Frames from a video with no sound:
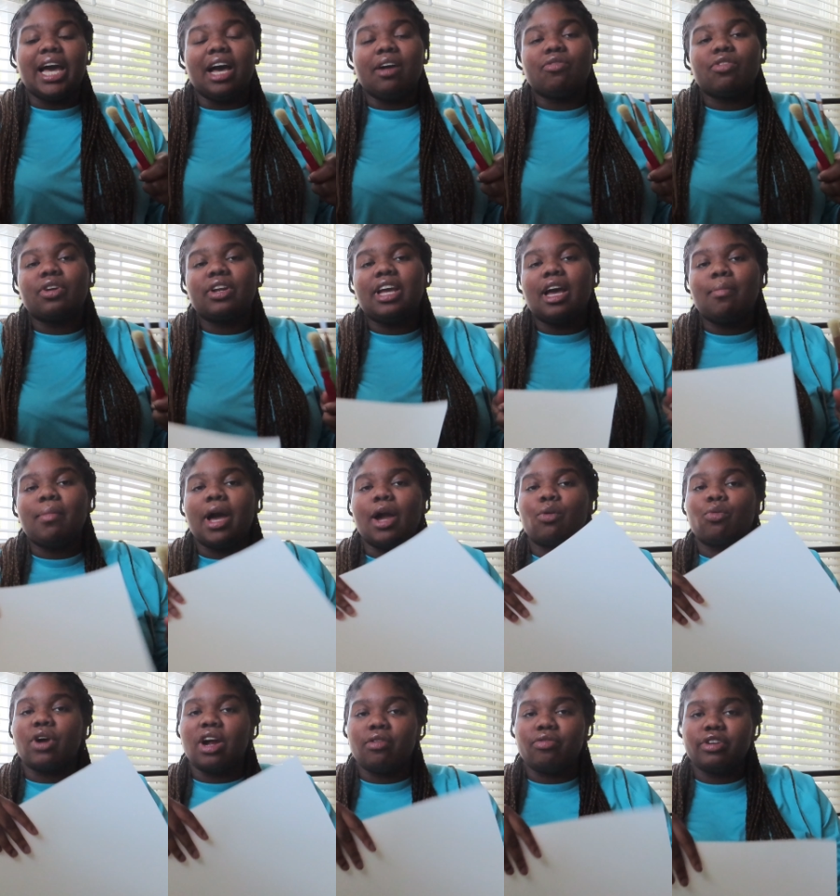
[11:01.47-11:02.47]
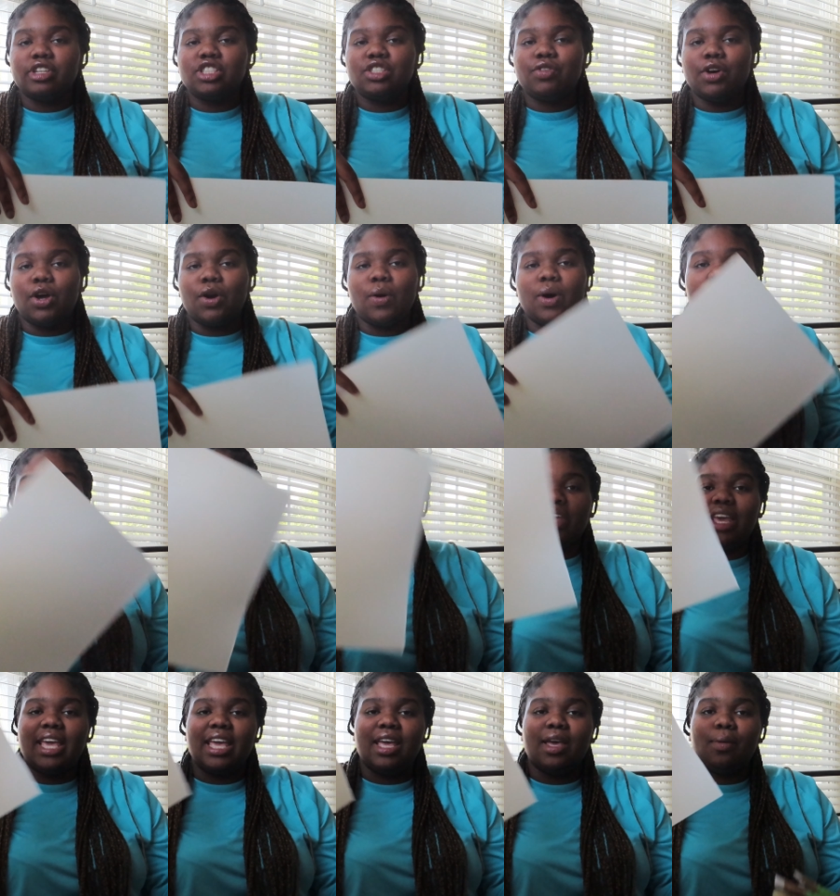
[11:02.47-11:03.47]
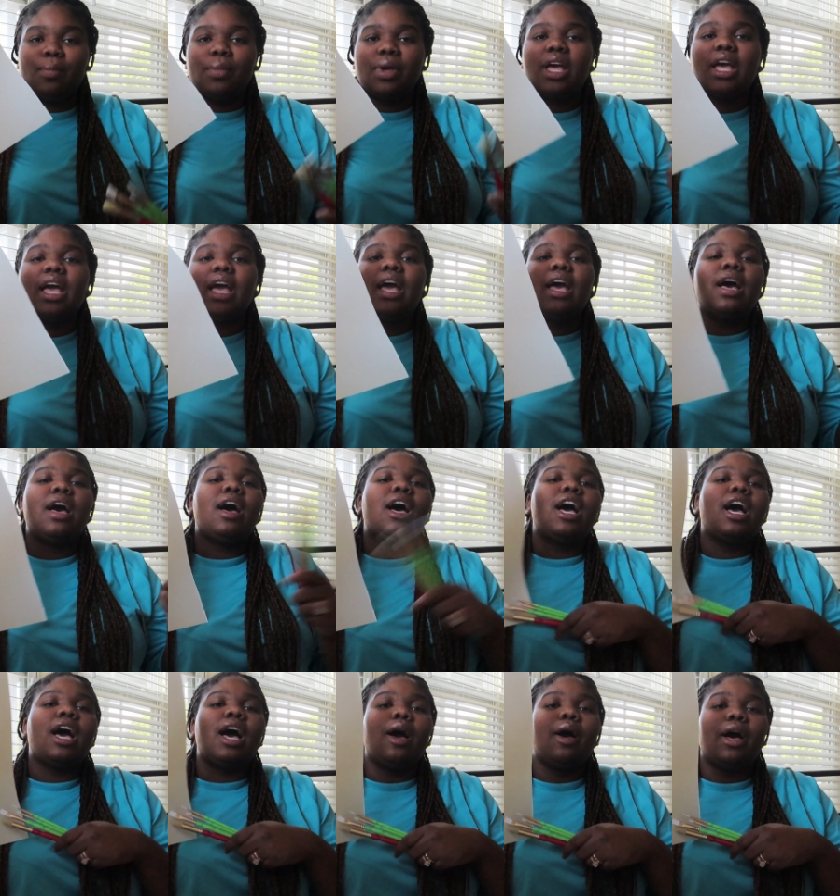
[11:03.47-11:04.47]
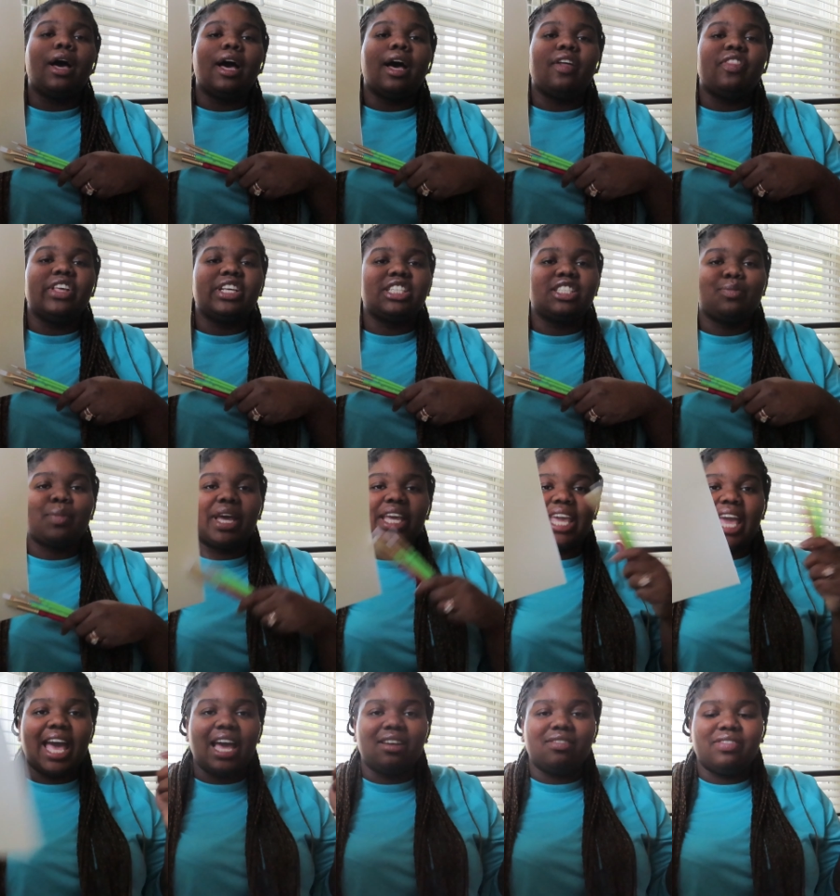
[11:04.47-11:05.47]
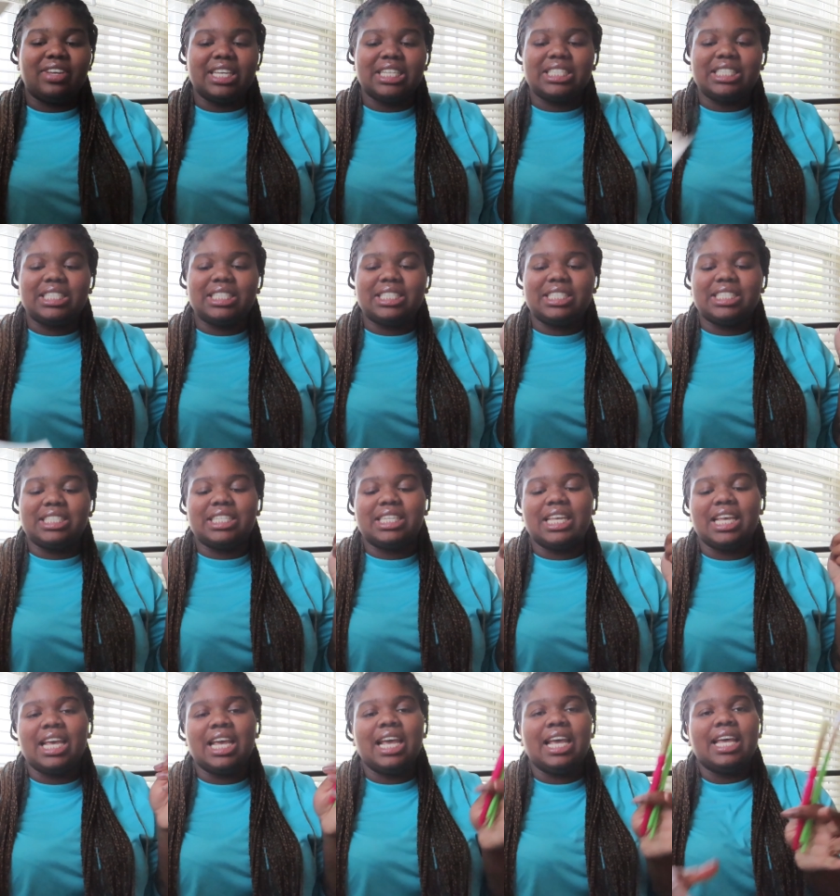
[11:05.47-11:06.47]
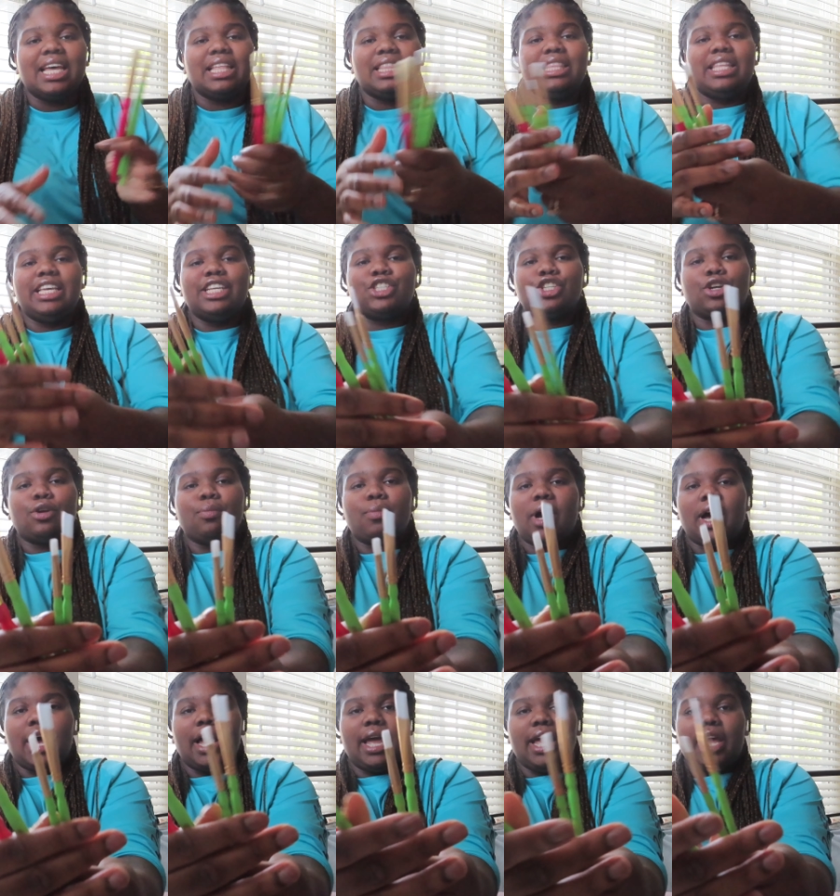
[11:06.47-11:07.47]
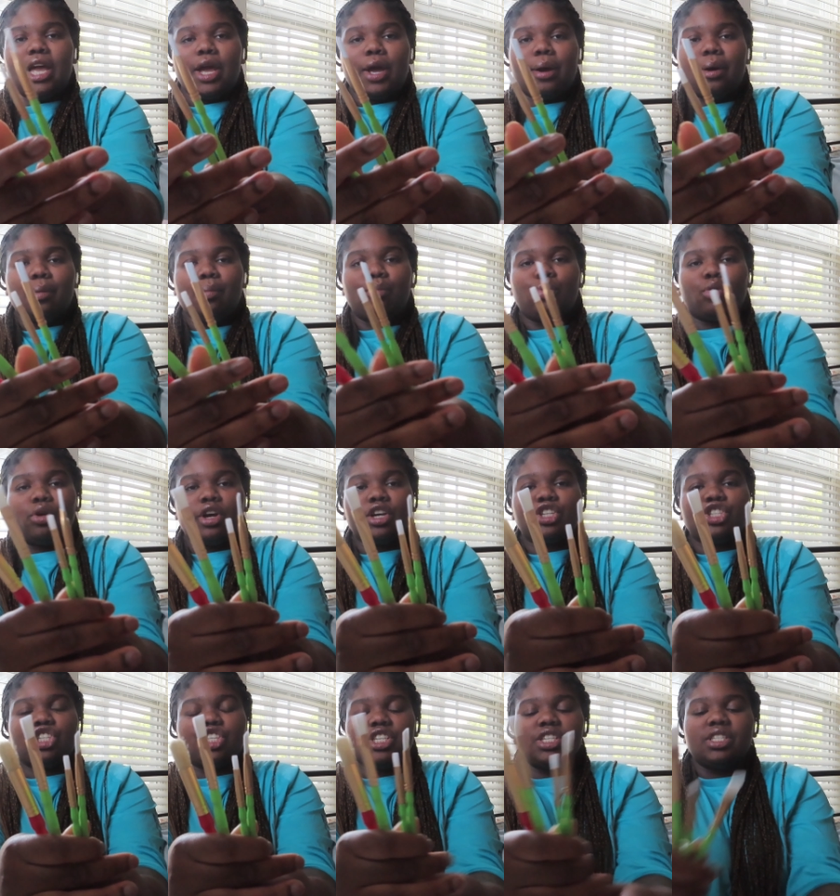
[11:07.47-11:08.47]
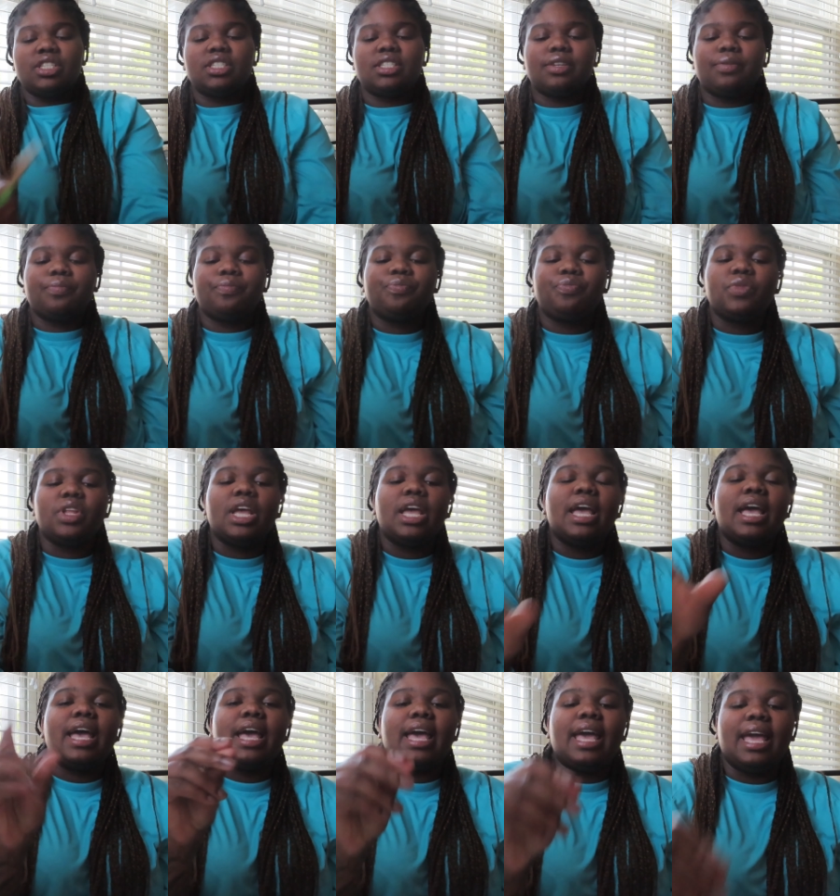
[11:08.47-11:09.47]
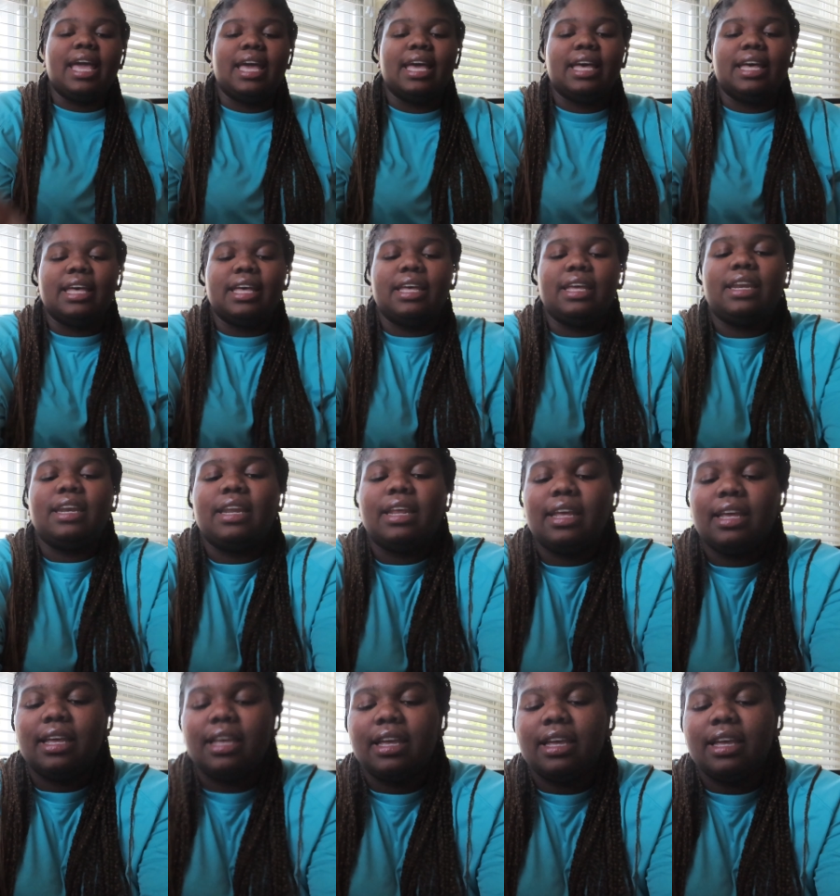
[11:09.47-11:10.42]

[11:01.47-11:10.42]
I've already got my reference photo of him. Uh, this is my canvas. These are my brushes. And